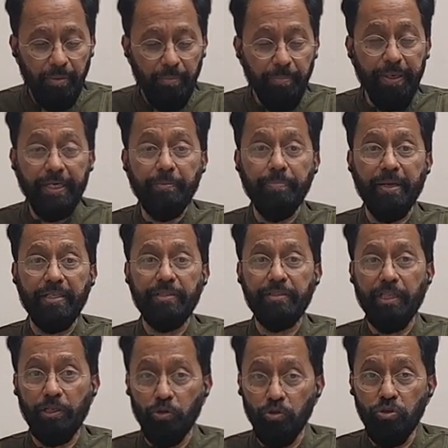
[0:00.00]
played by
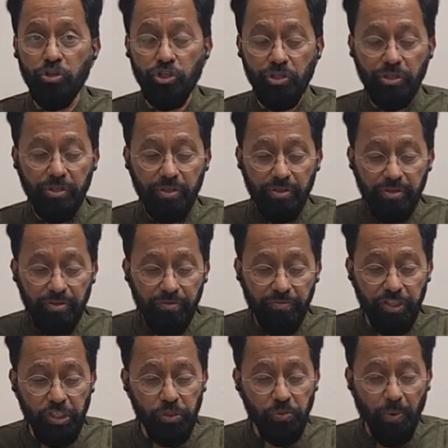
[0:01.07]
Tanuj
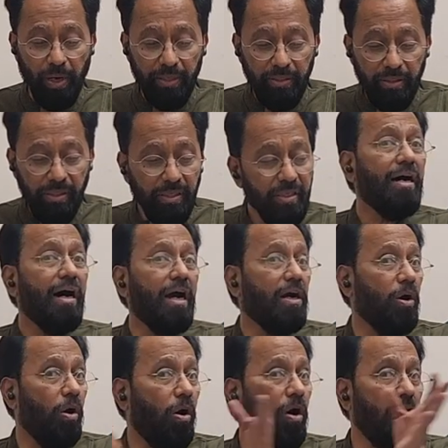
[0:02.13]
Virwani, are
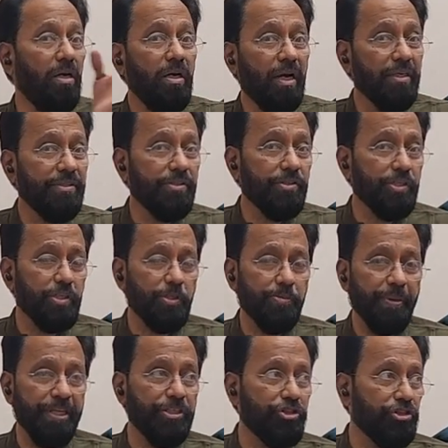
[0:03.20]
all under
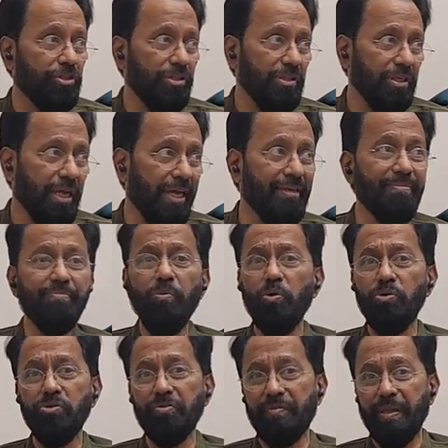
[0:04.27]
suspension and
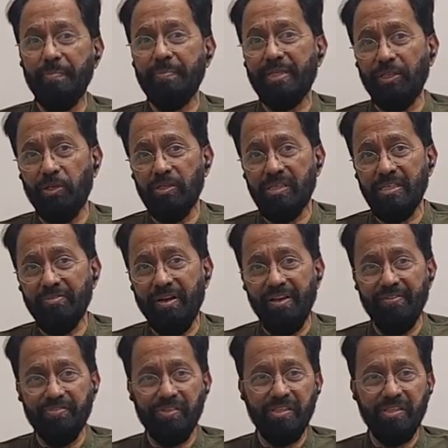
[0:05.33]
most of them cannot survive a